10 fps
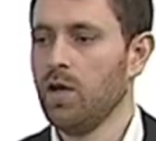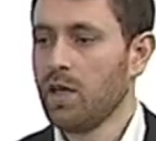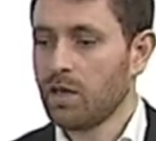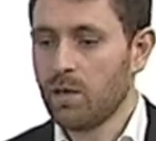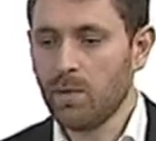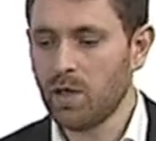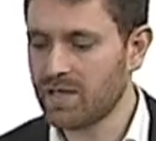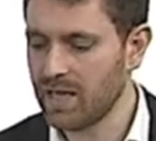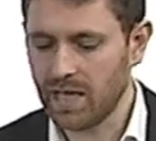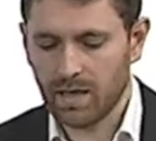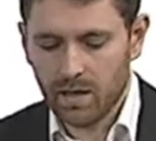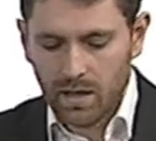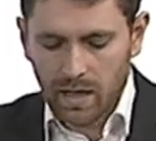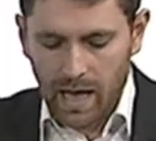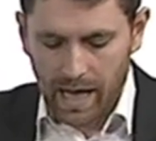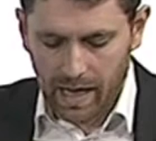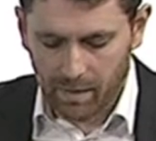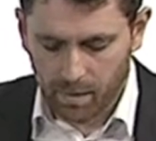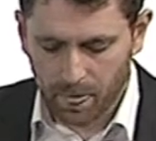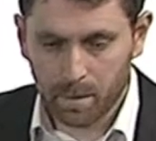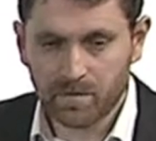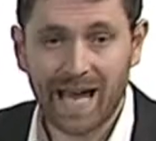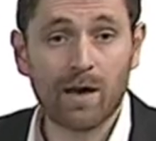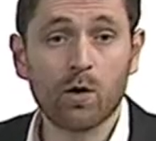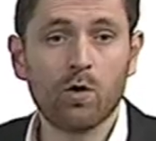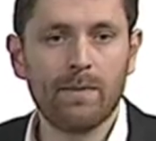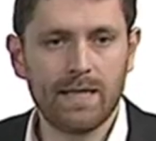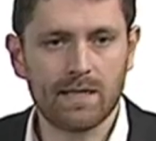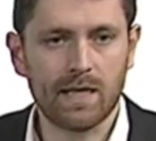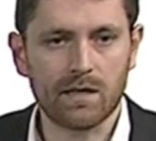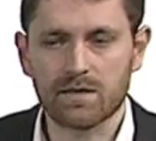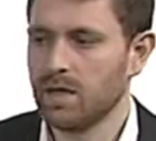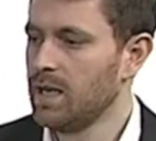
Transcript: community town hall meetings,